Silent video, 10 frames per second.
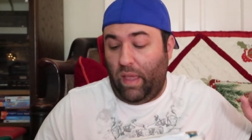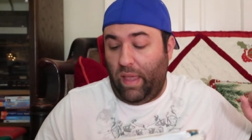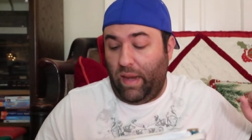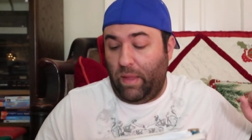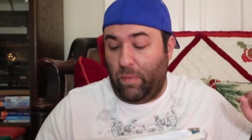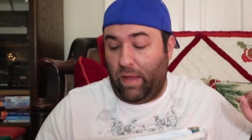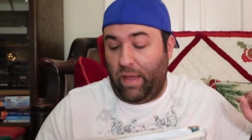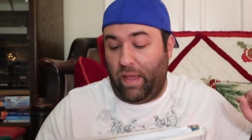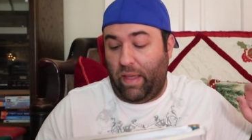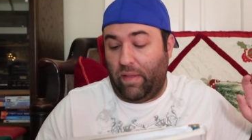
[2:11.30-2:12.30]

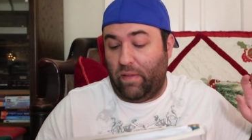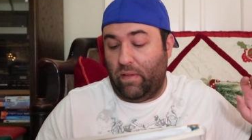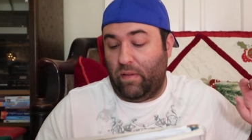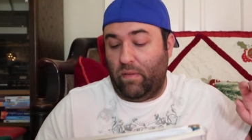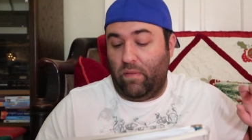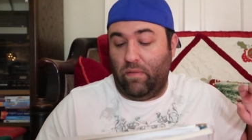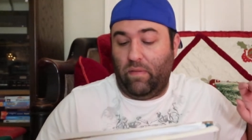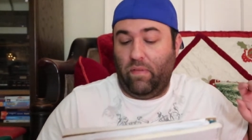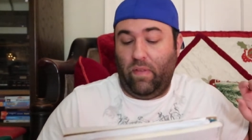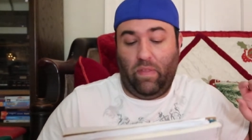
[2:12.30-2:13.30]
Anyway,
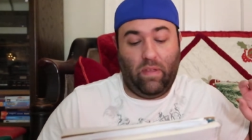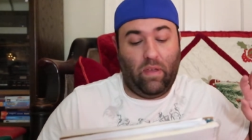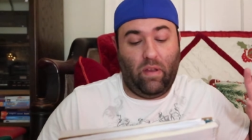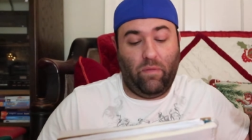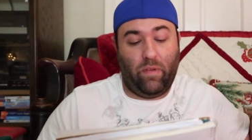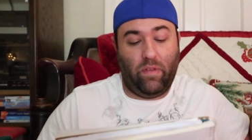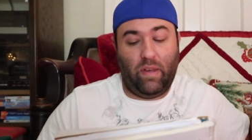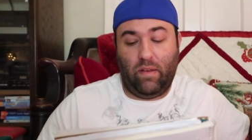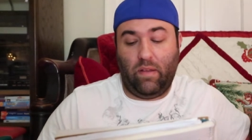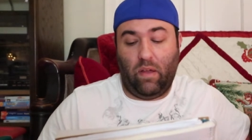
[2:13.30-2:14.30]
if we go into further
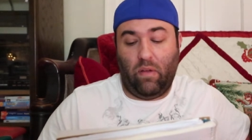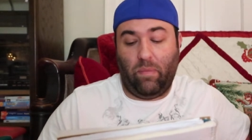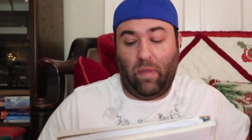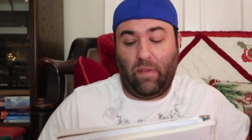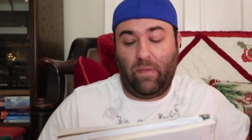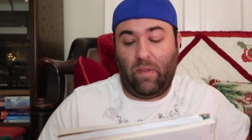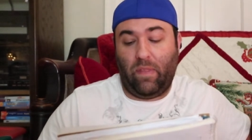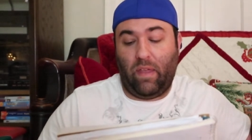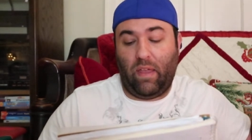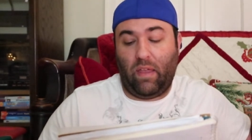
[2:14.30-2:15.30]
detail, basically
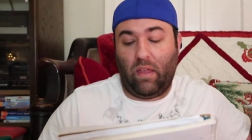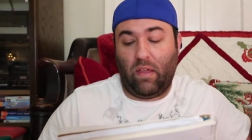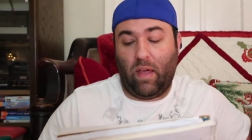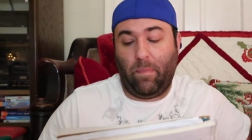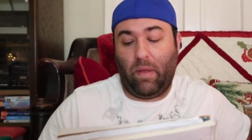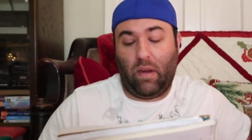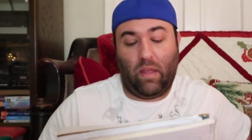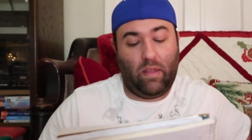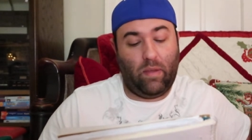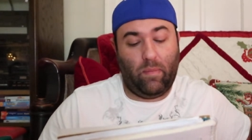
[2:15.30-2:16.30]
they copied
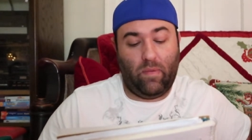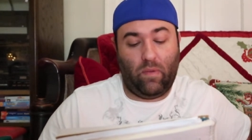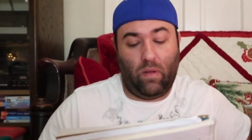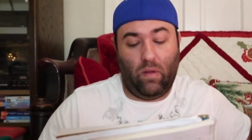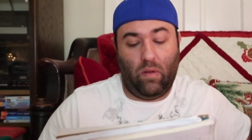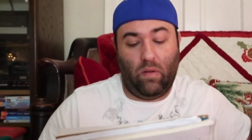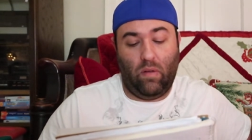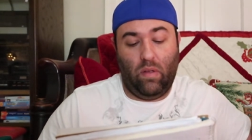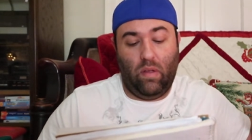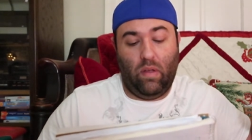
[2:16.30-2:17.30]
a human
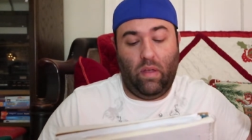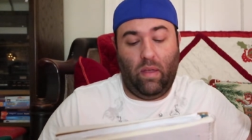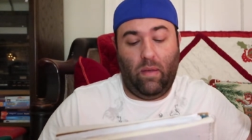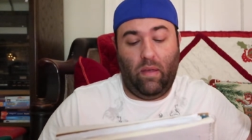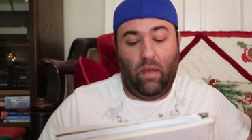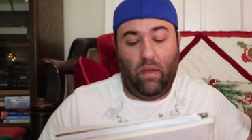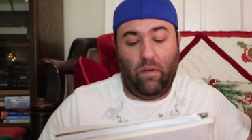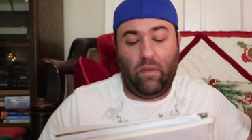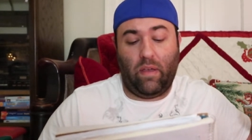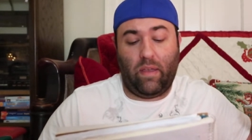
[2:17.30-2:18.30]
soul.
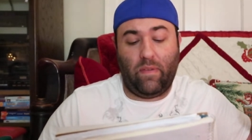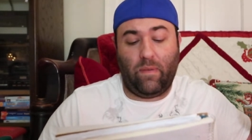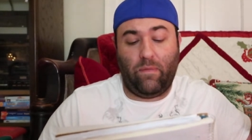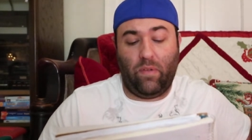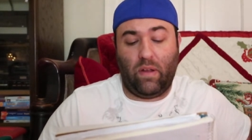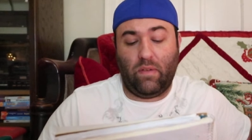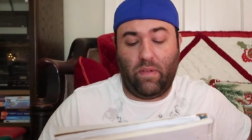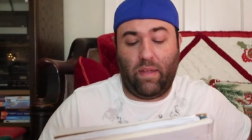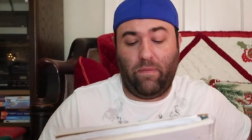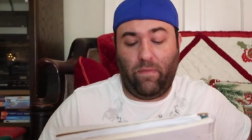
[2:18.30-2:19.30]
Okay, so flood to
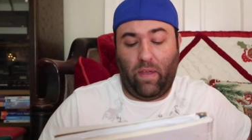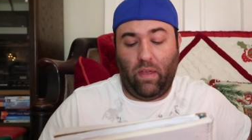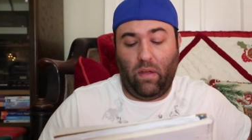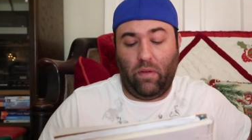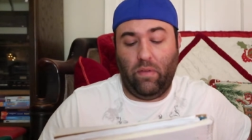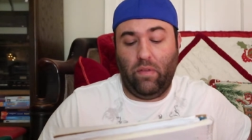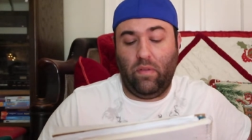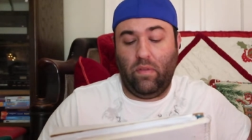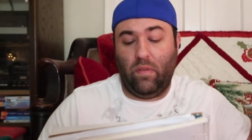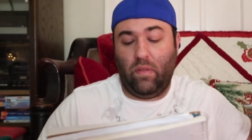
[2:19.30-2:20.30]
light fail.
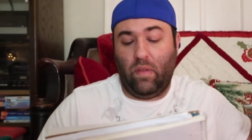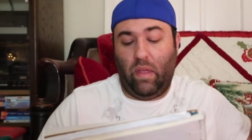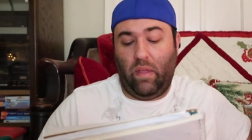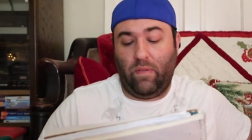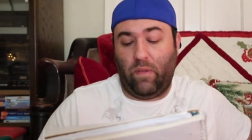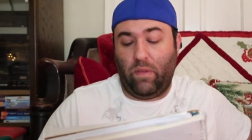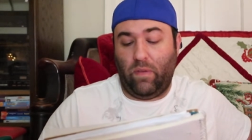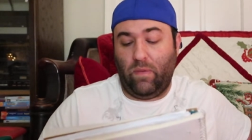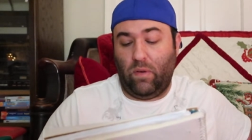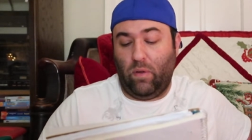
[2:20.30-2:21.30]
And so they're
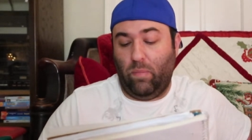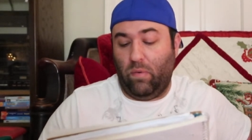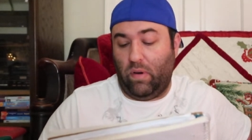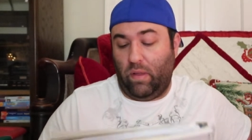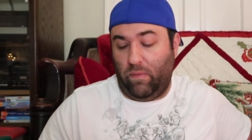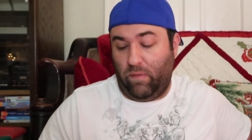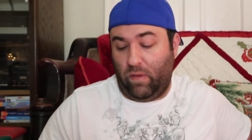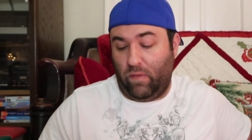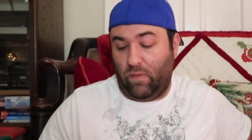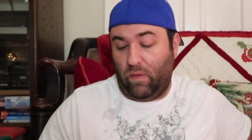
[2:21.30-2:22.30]
using newborn
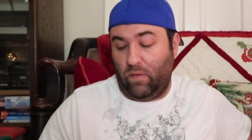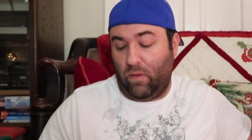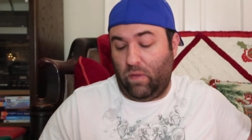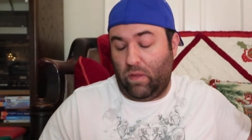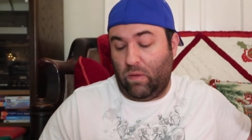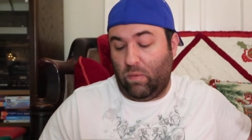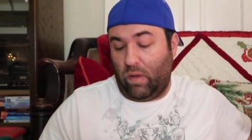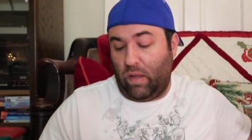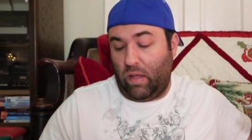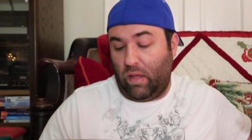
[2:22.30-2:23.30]
infants. And so they're
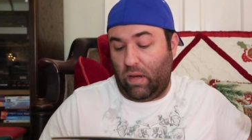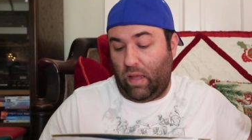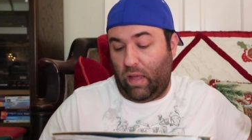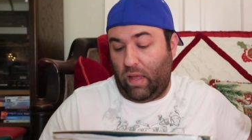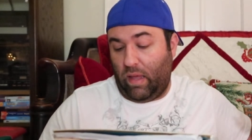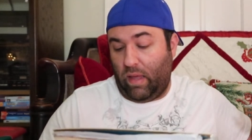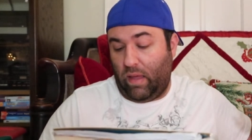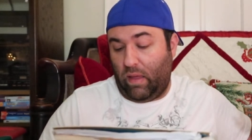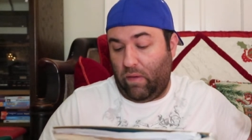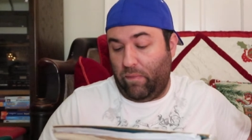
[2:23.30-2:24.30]
creating
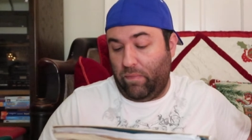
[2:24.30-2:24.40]
a...